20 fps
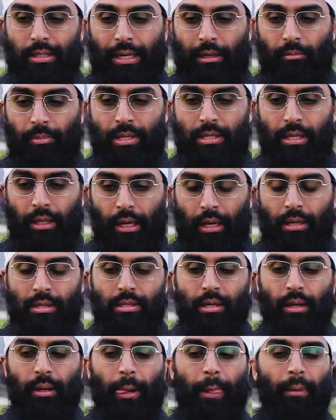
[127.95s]
take place against
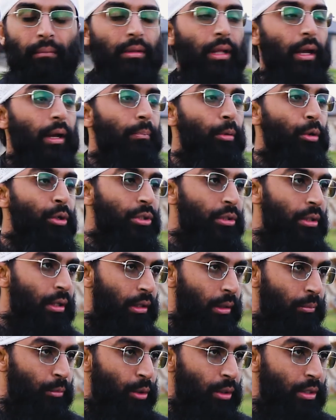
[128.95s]
the Aboriginal
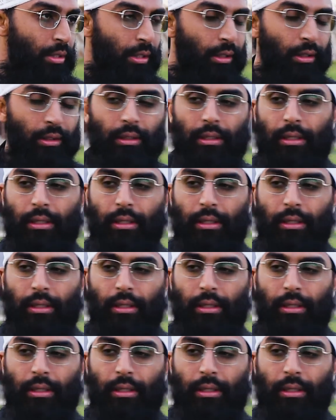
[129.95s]
community,